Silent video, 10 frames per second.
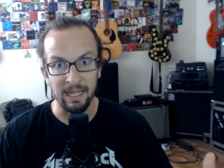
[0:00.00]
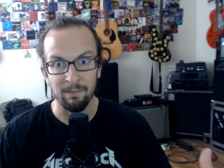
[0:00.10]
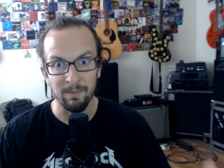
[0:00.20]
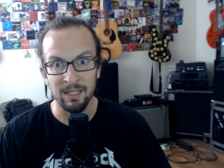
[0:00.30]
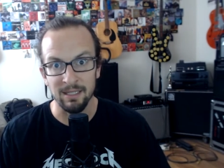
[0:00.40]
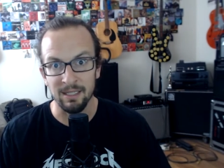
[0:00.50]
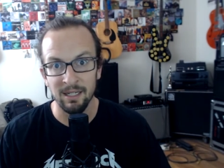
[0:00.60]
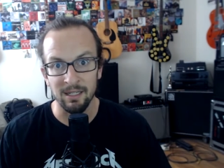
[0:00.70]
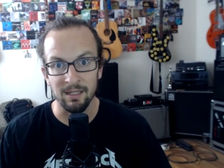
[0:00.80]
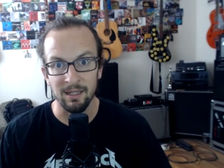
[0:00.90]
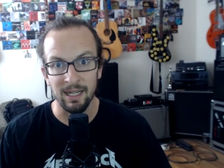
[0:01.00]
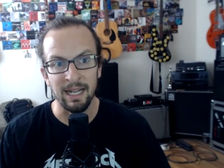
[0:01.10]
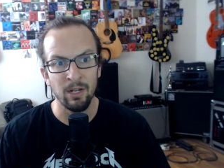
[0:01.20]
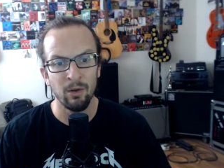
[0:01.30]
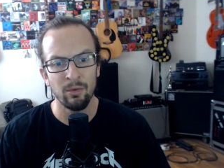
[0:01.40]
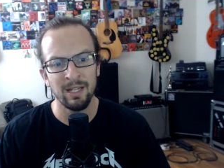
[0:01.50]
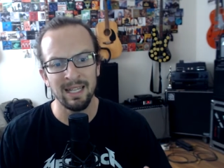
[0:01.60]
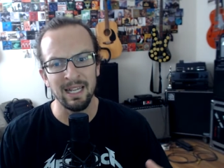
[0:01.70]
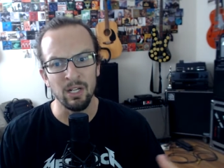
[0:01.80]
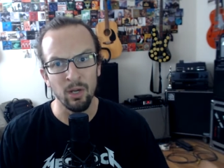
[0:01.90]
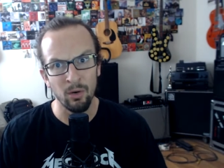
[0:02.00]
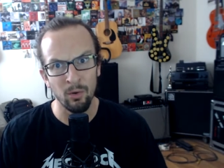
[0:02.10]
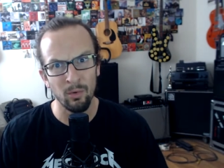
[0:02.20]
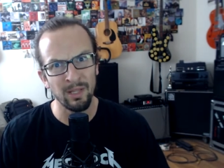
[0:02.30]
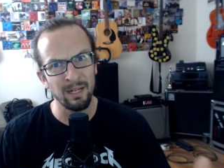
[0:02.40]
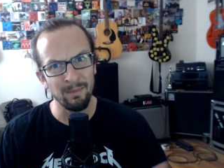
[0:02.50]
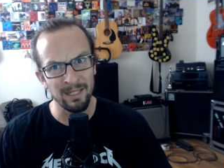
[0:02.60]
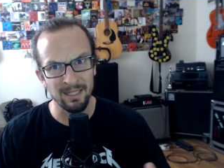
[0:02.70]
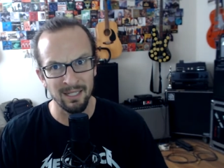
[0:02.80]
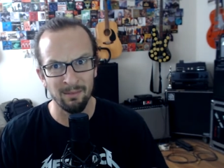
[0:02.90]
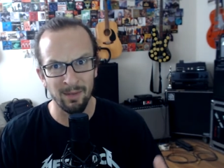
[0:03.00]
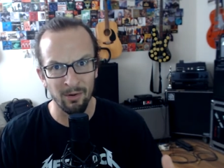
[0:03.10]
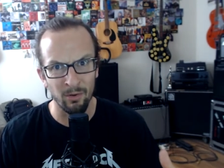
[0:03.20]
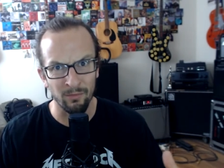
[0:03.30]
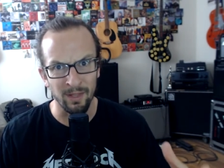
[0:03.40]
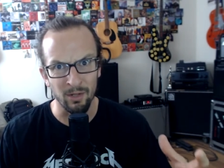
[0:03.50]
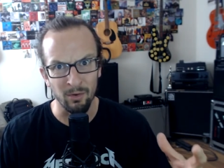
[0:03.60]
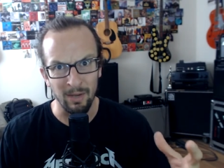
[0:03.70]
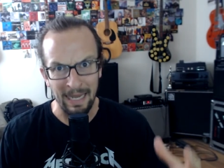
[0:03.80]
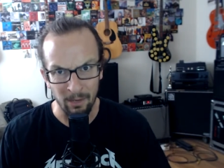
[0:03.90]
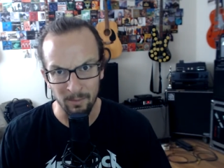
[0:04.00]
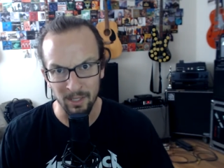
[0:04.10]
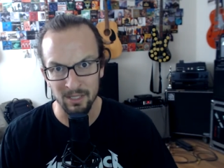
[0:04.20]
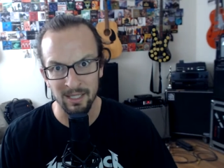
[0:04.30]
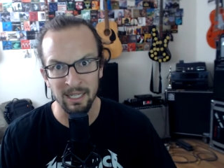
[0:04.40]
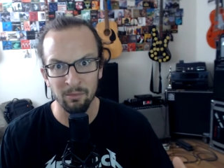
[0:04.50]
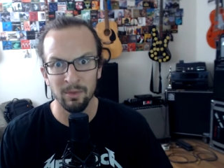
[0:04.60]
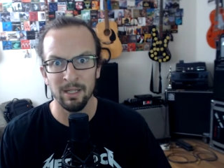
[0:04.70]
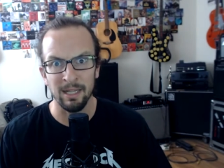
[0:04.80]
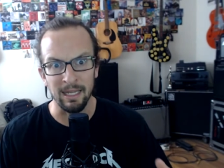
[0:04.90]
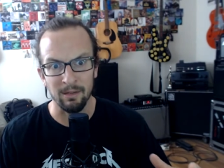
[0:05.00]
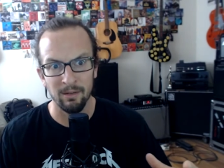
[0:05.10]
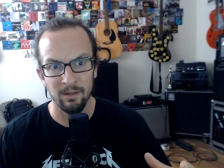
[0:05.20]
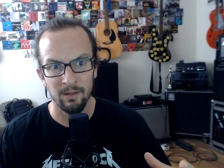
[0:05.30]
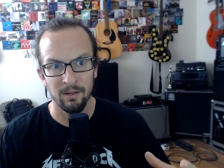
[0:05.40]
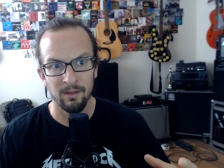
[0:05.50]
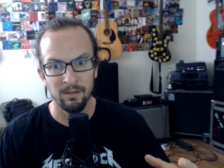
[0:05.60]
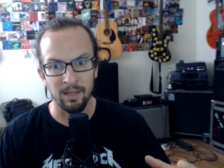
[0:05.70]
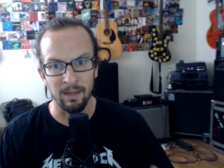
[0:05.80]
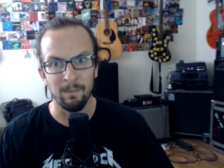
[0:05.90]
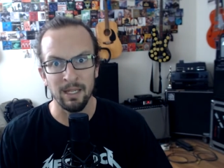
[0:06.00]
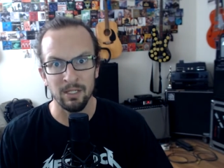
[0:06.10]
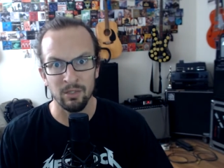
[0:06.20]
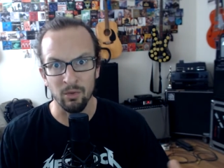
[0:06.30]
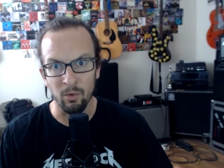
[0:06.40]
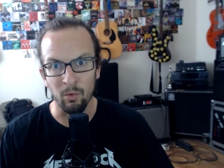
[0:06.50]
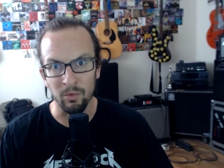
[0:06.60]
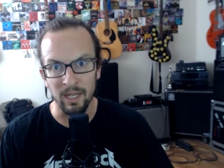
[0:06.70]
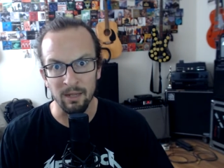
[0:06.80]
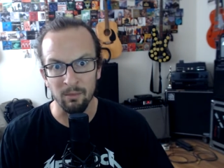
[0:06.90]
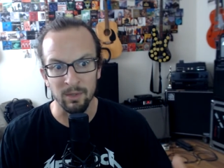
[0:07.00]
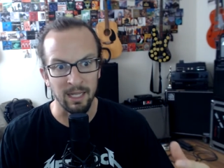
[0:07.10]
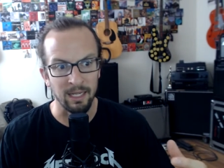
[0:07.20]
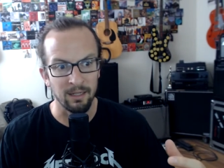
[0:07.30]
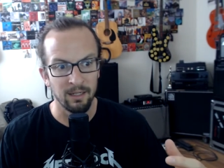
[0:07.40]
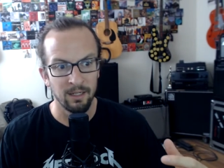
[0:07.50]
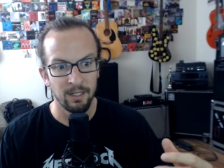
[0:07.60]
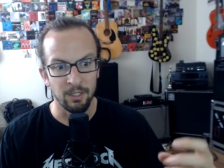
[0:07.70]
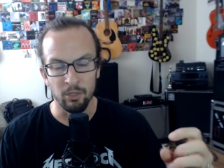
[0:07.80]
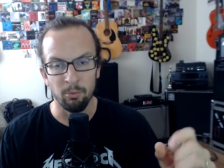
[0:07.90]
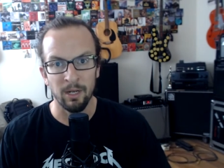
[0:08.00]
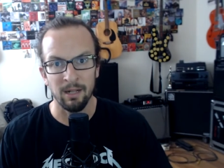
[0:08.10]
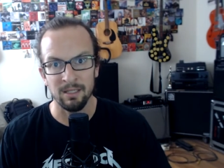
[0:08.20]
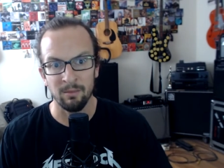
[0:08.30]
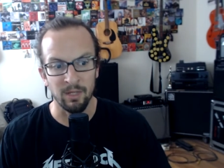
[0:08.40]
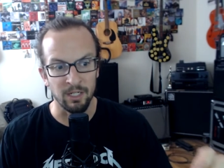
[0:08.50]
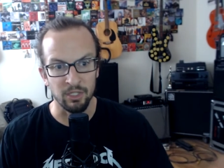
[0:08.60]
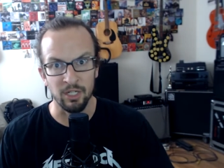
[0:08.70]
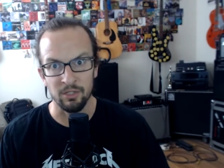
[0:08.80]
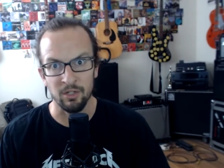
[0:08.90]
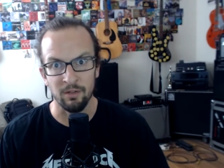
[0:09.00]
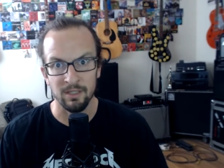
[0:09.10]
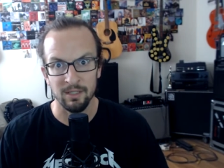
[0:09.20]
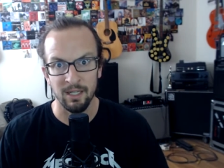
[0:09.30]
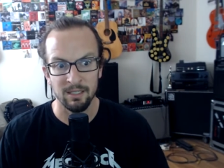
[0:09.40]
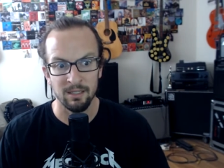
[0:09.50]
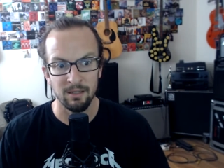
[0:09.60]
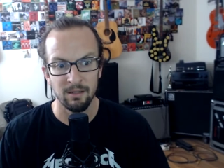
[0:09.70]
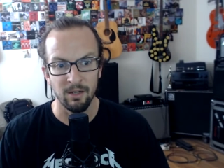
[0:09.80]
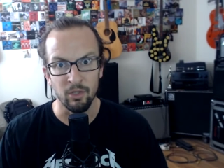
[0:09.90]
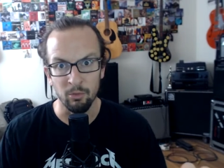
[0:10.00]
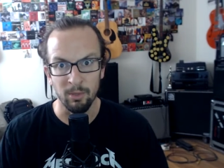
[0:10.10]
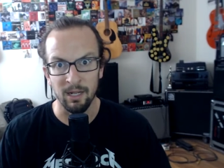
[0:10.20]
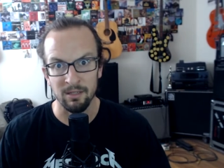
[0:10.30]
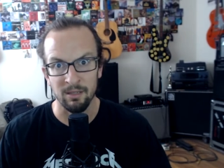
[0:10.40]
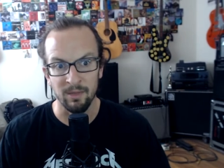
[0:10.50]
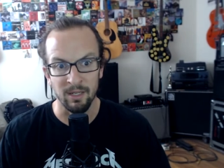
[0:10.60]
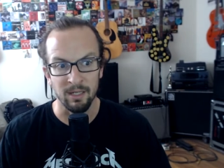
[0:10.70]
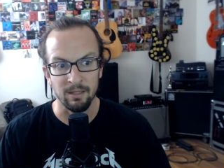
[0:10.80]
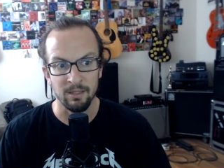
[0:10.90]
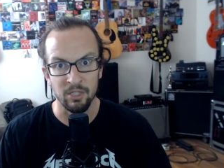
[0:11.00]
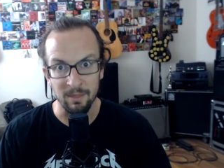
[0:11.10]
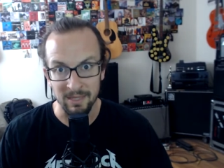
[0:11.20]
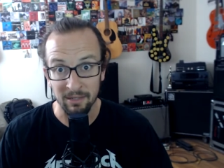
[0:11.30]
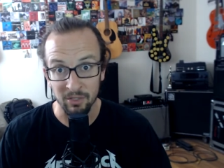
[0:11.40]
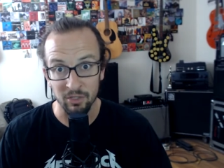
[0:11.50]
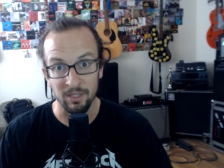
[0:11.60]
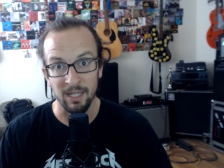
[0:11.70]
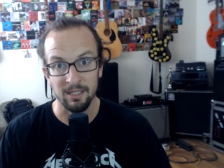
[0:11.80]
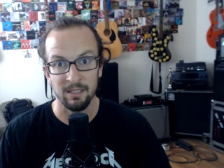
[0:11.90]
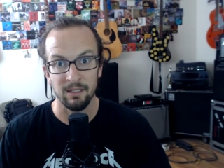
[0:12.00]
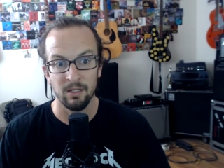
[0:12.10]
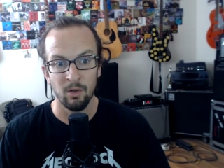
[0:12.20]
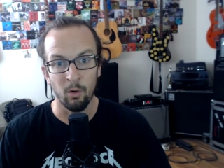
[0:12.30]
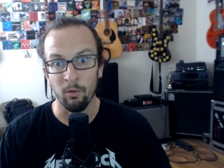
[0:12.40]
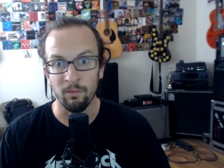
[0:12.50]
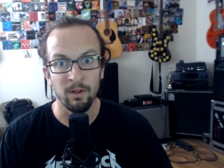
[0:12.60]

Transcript: means a ton. And I know that they know that it means a ton, but I don't know if they know how much. Like it really like it makes your whole day when like you put out something and Chase Jarvis likes it, and you put out something and James Altucher likes it, or